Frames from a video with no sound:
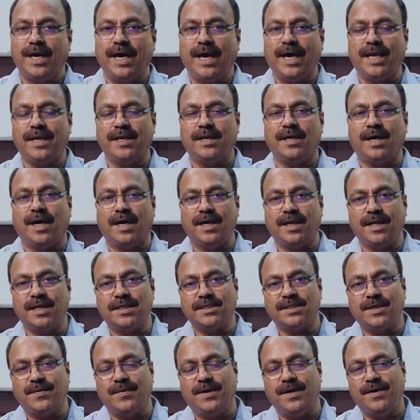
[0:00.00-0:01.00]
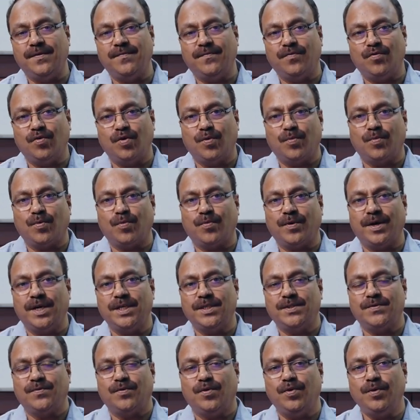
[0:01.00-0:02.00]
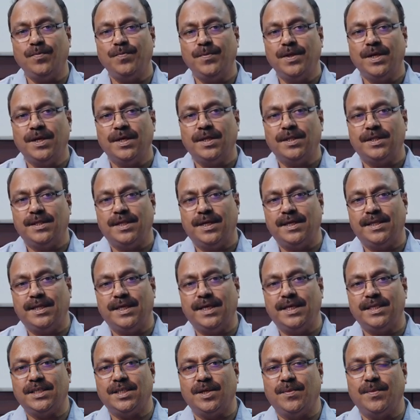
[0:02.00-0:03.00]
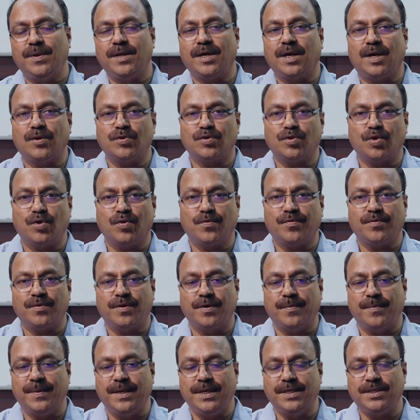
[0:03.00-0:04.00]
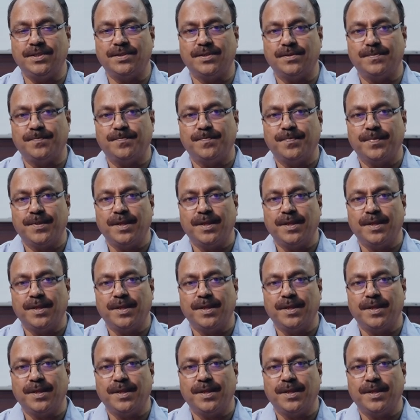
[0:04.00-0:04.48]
and article seventy-four provides for that there shall be council of uh, minister,